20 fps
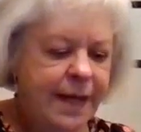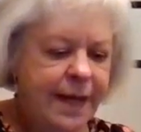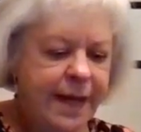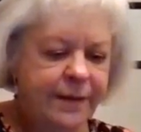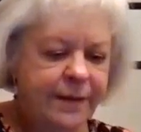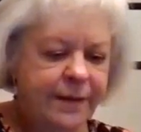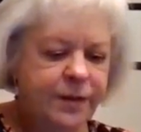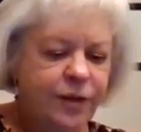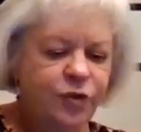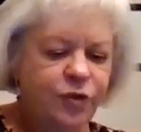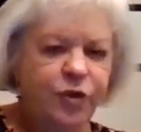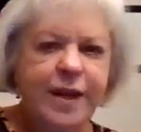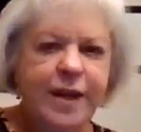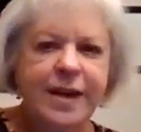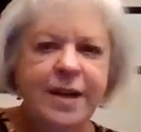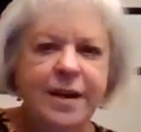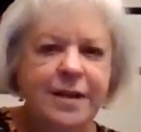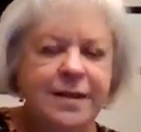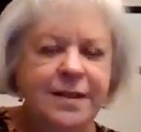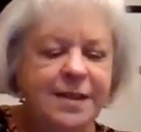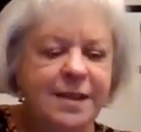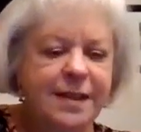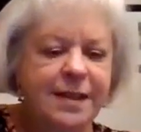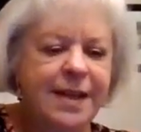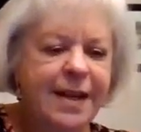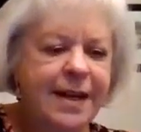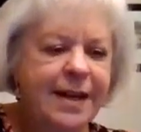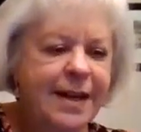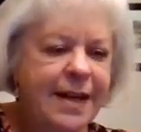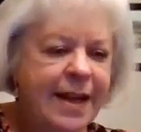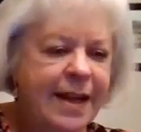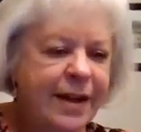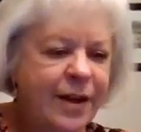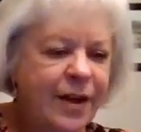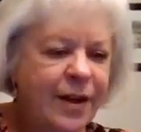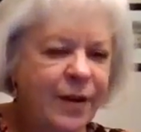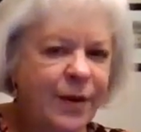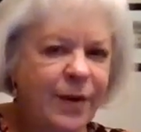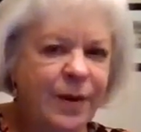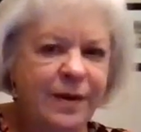I have to try not to get an
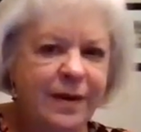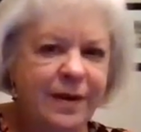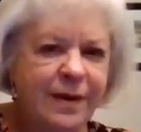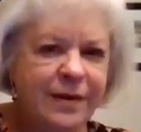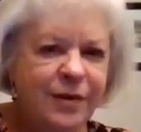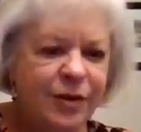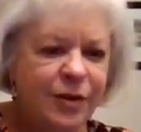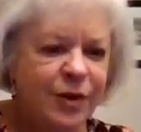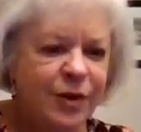echo and